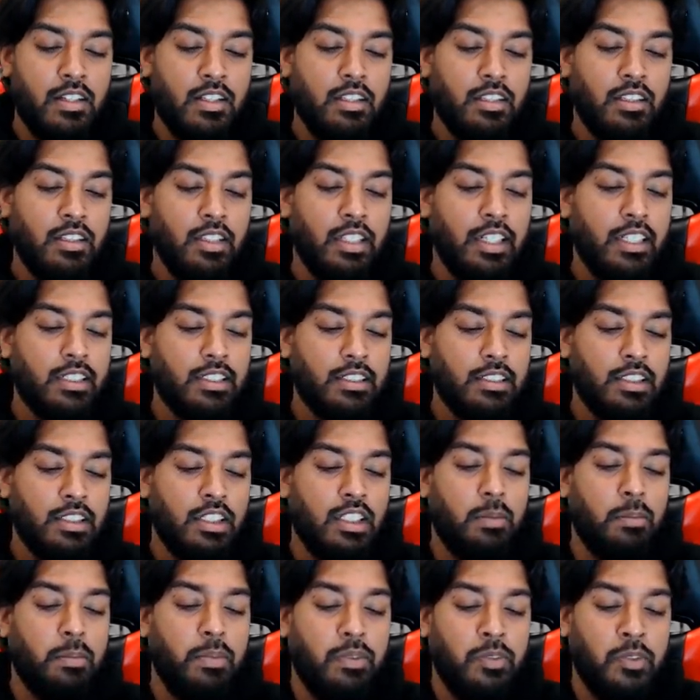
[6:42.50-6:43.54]
Next
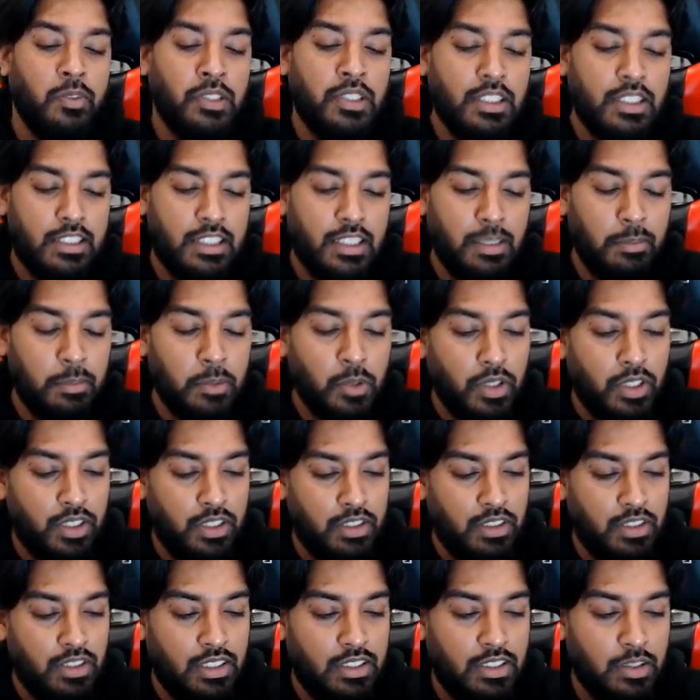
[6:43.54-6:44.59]
up, we can just keep
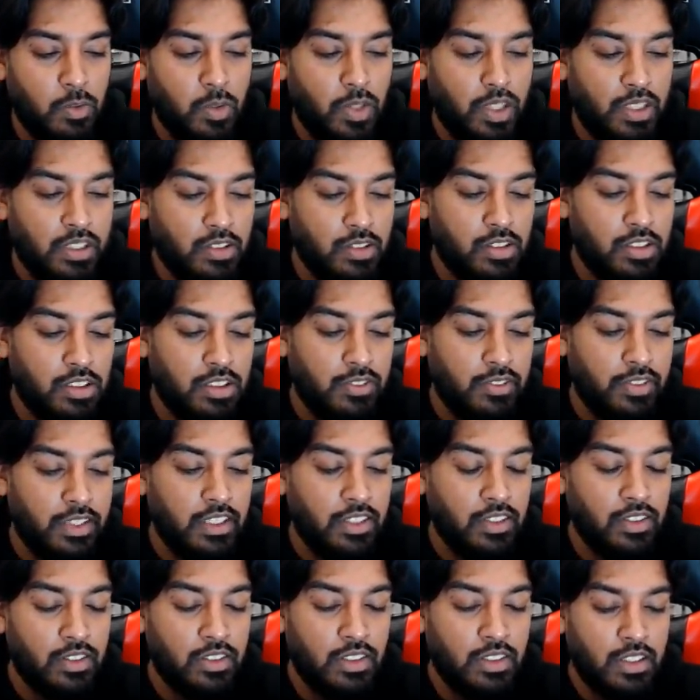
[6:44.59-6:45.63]
going. Let's just rush through this
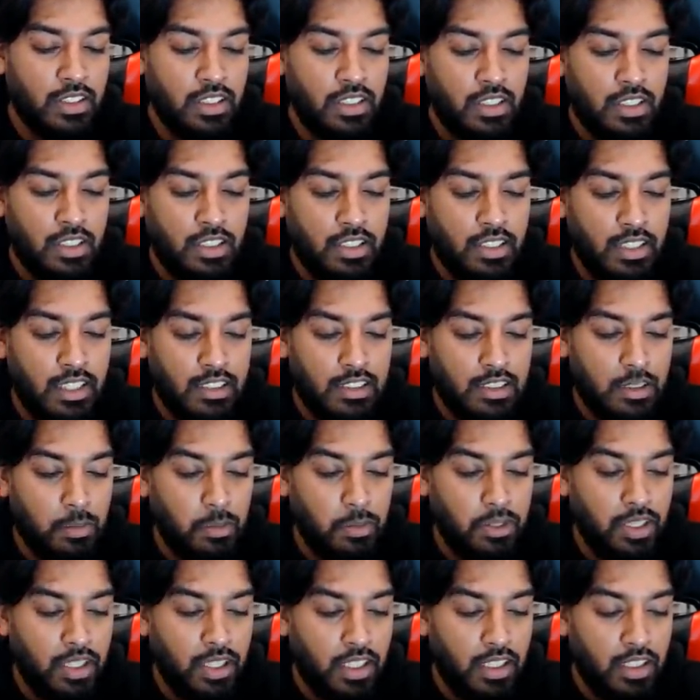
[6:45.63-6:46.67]
video. Next up
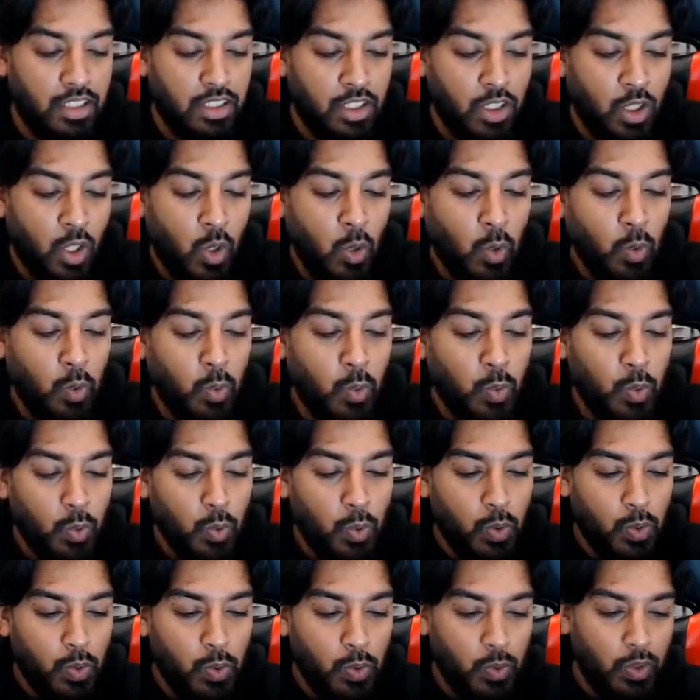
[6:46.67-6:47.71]
we got,
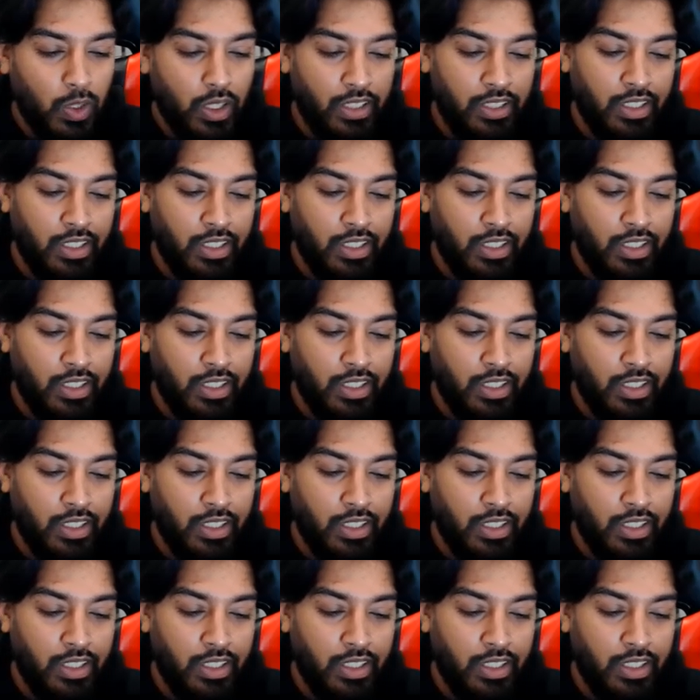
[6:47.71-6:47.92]
ooh,